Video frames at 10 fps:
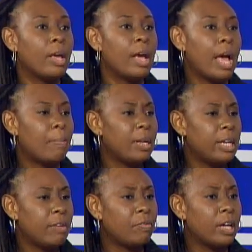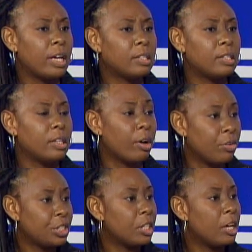I believe that the orange
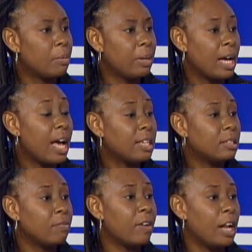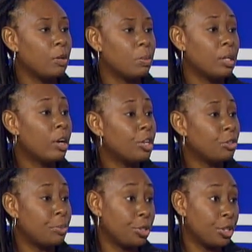economy has a valuable
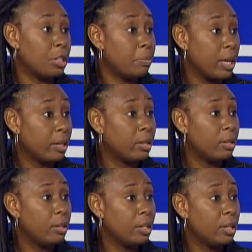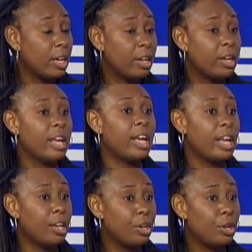contribution to make
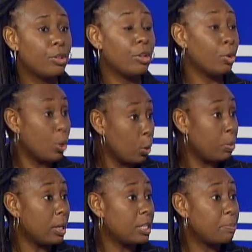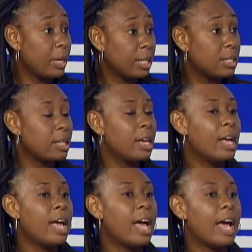in the global space,
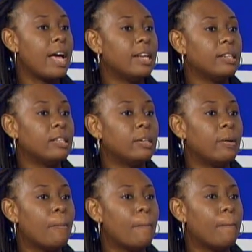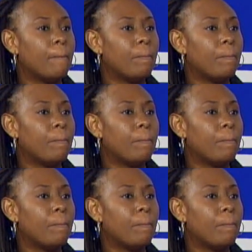and